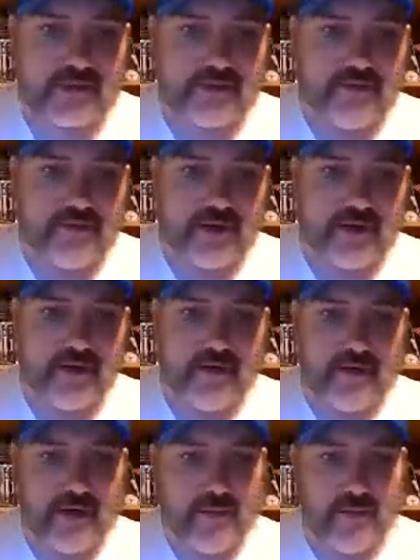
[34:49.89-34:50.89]
video.
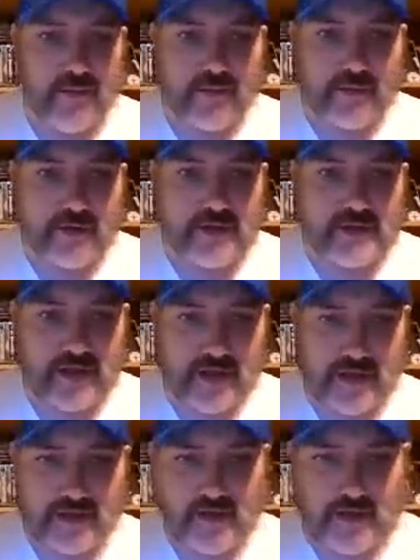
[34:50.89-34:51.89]
I want to appreciate
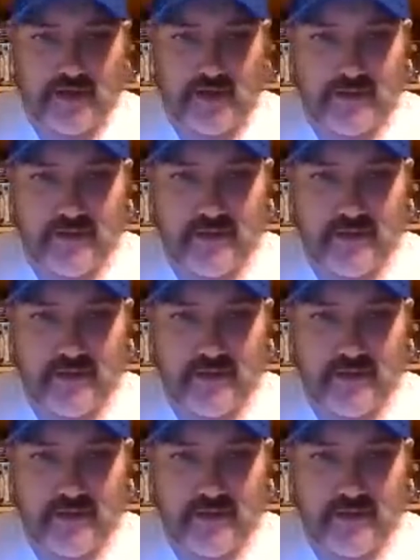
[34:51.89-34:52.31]
you.